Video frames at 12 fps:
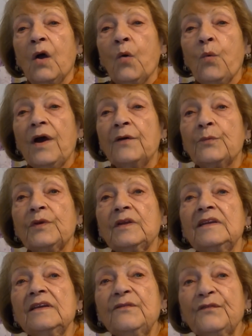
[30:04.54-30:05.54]
where we
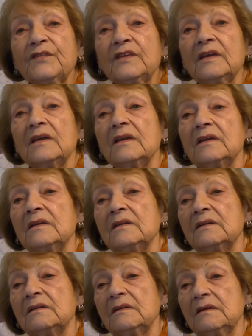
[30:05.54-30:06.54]
lived in,
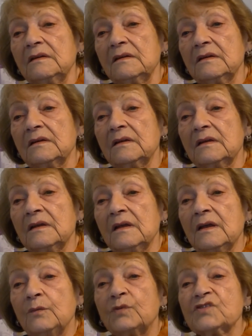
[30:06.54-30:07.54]
it
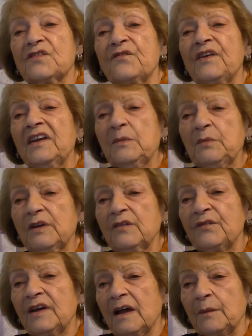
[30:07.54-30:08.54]
was a very big
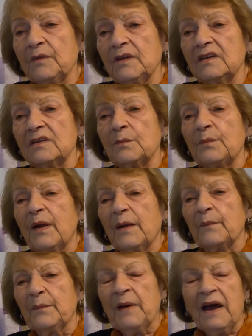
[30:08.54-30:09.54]
farm, in
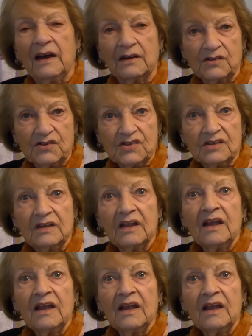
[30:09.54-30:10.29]
barns.